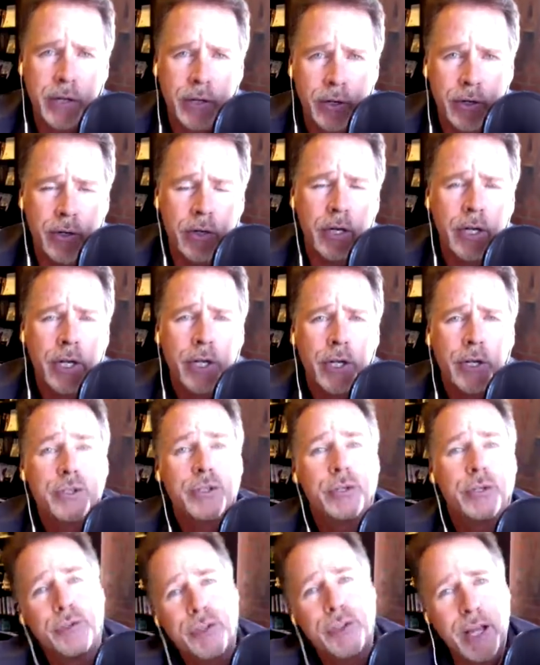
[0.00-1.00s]
that year.
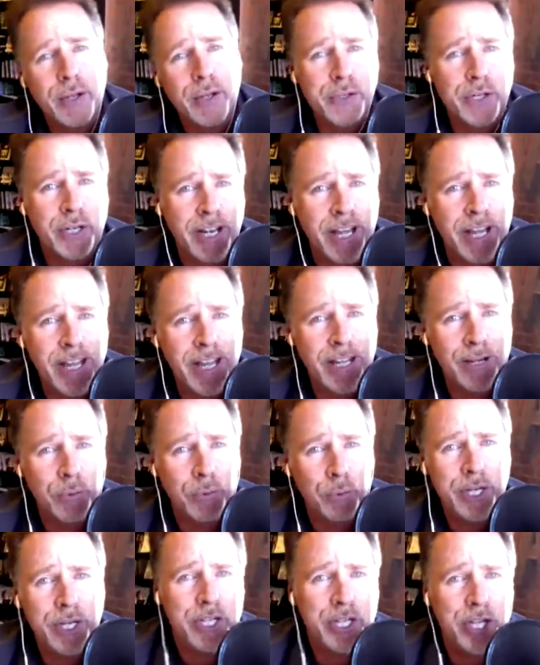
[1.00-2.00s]
2008, we